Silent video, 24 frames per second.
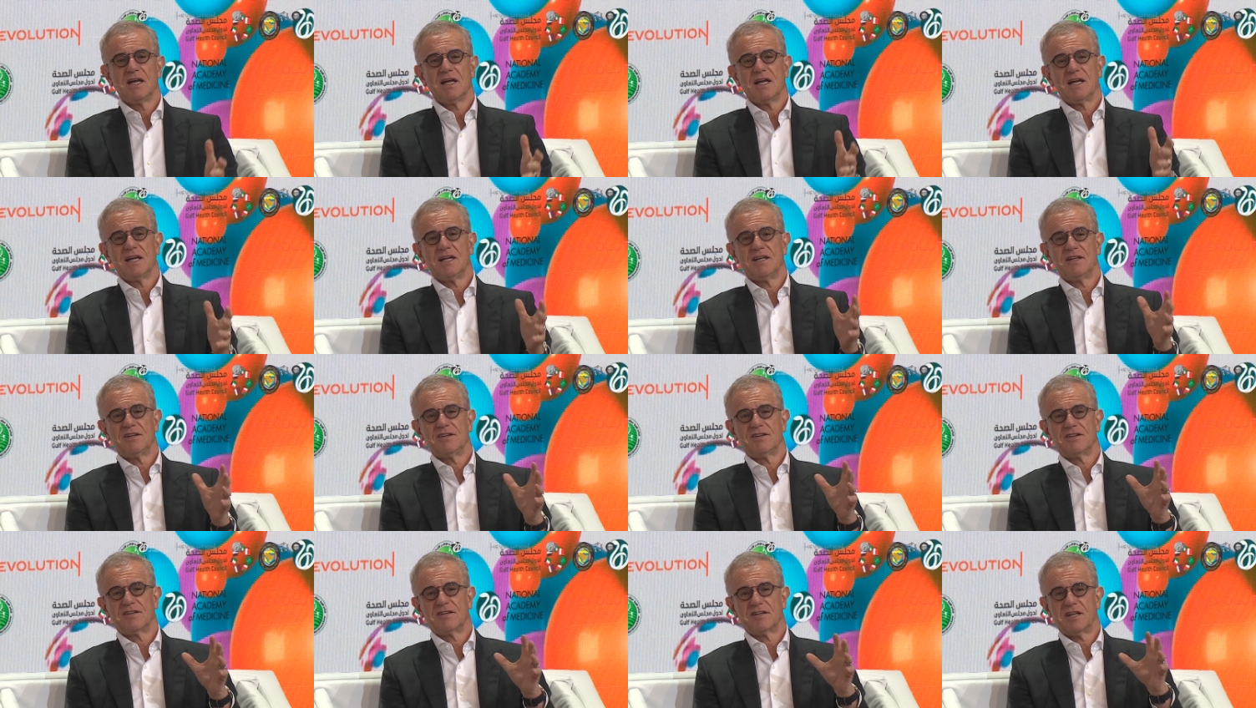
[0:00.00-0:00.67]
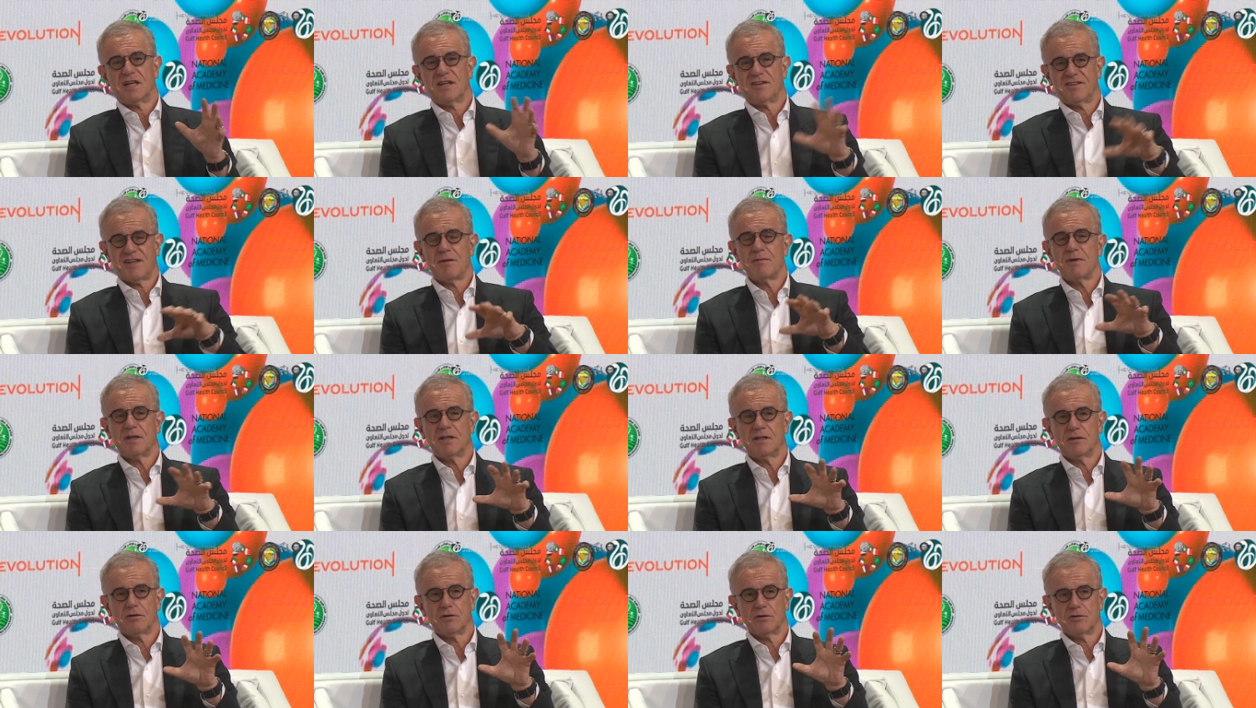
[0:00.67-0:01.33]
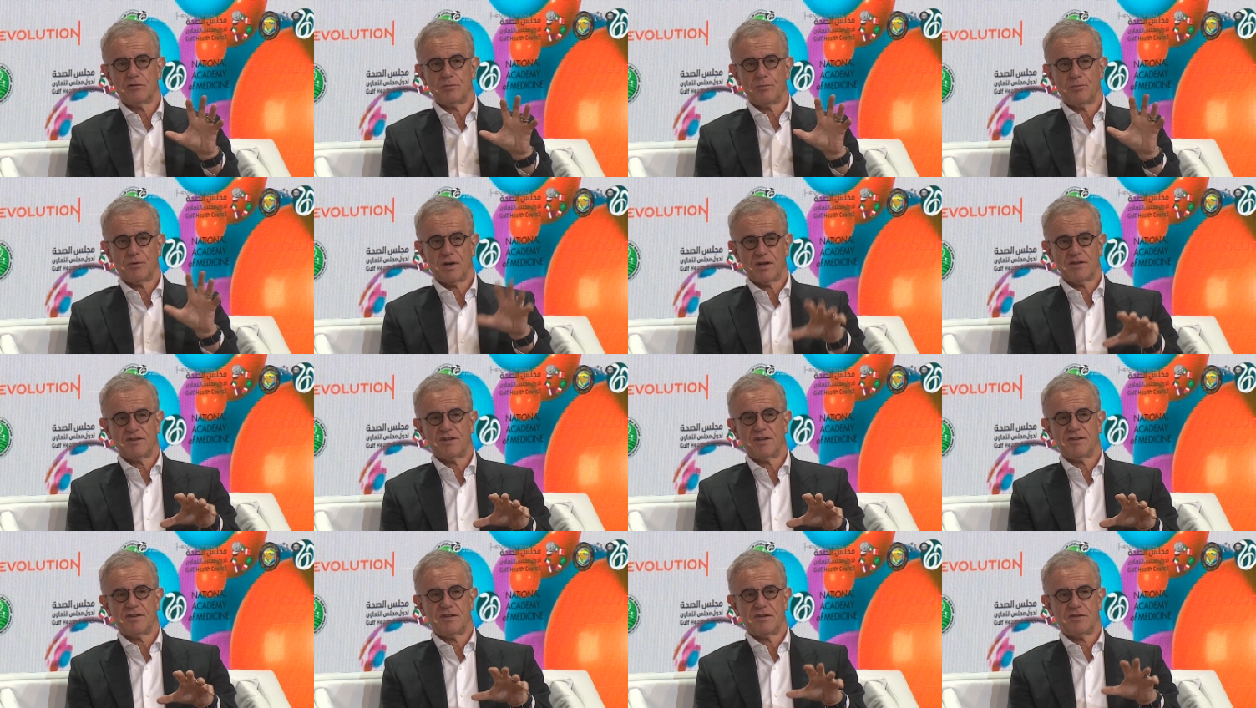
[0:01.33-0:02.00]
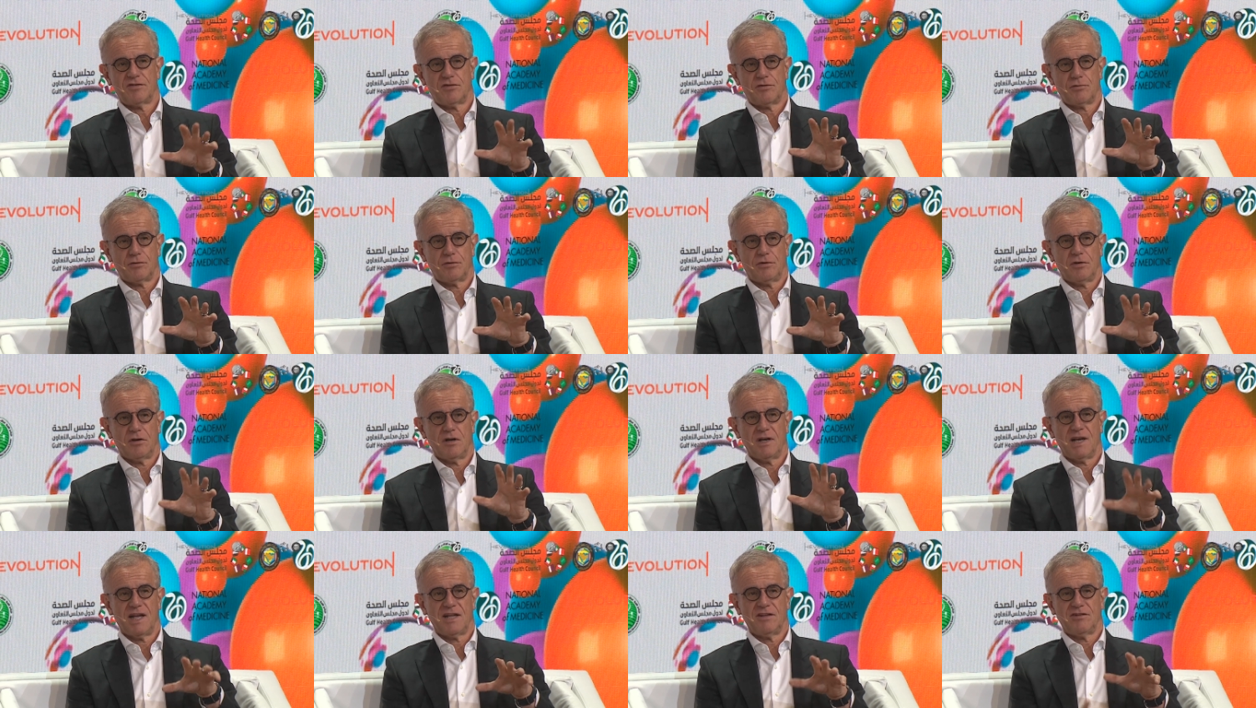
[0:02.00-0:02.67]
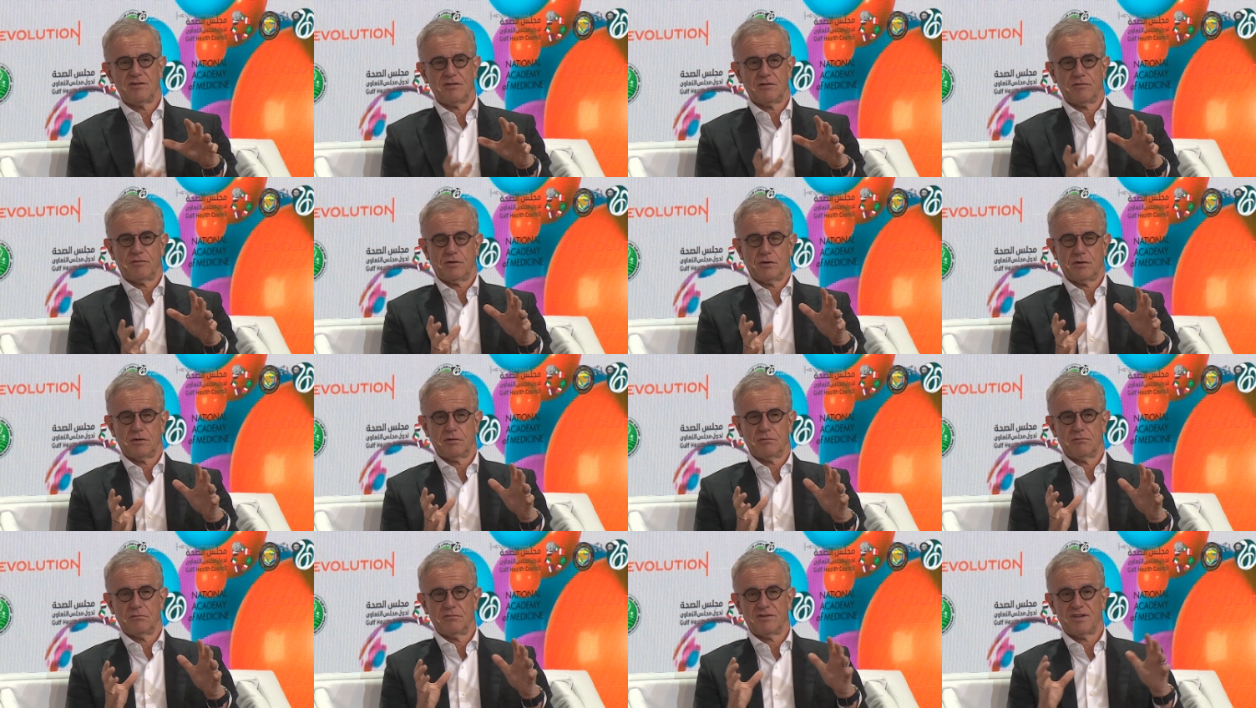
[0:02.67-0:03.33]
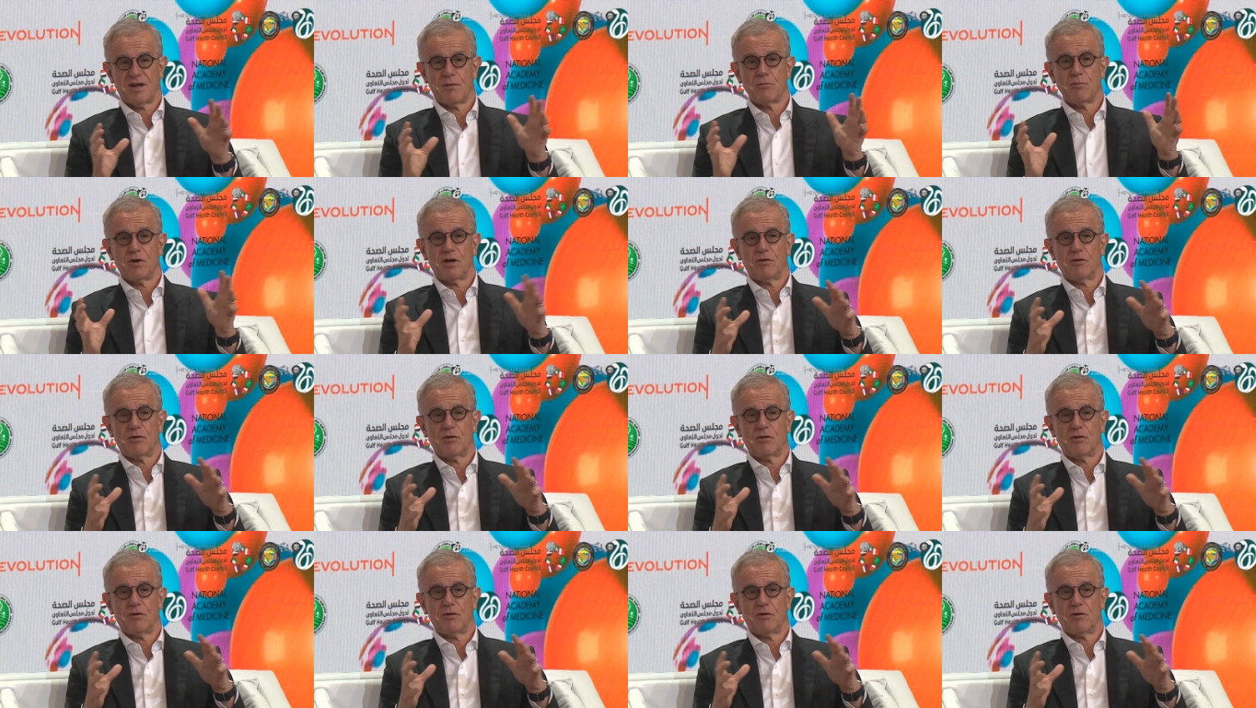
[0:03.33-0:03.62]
is examining those processes through the lens of a somewhat